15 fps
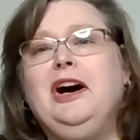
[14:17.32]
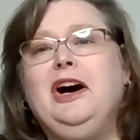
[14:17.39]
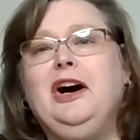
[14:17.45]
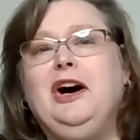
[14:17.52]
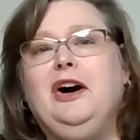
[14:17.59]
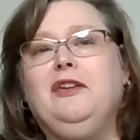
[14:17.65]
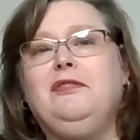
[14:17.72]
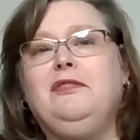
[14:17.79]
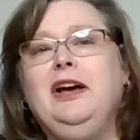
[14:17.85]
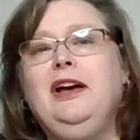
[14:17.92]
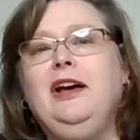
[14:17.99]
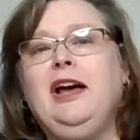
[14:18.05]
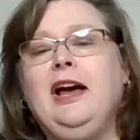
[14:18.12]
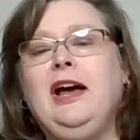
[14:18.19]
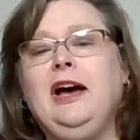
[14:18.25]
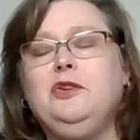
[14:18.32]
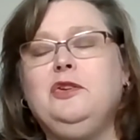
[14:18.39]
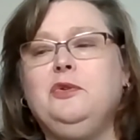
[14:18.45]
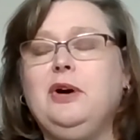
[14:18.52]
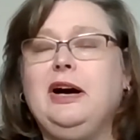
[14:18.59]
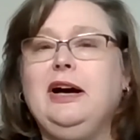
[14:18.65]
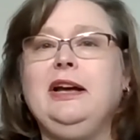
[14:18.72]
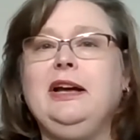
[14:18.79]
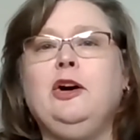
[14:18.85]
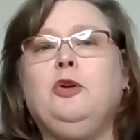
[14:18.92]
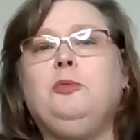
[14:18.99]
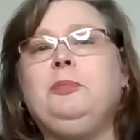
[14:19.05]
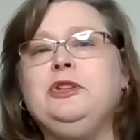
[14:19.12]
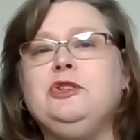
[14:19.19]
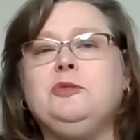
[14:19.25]
of, how do I
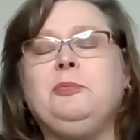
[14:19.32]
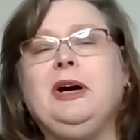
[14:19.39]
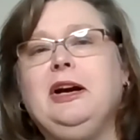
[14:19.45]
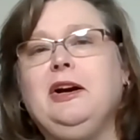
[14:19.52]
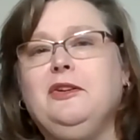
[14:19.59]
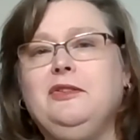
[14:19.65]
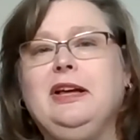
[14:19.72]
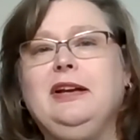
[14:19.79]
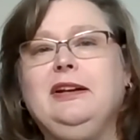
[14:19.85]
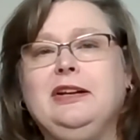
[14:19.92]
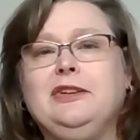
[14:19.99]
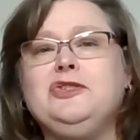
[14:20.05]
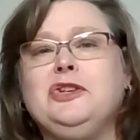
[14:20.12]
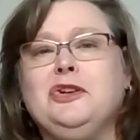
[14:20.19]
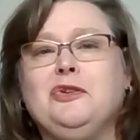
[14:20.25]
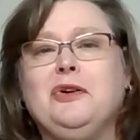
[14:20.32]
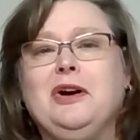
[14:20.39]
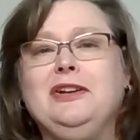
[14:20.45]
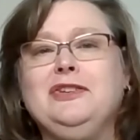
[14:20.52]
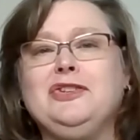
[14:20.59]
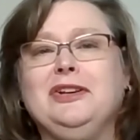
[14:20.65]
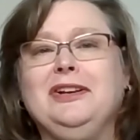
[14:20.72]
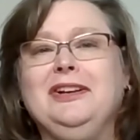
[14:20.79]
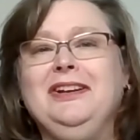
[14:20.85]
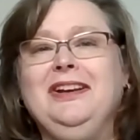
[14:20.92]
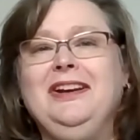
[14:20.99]
help inspire that next generation?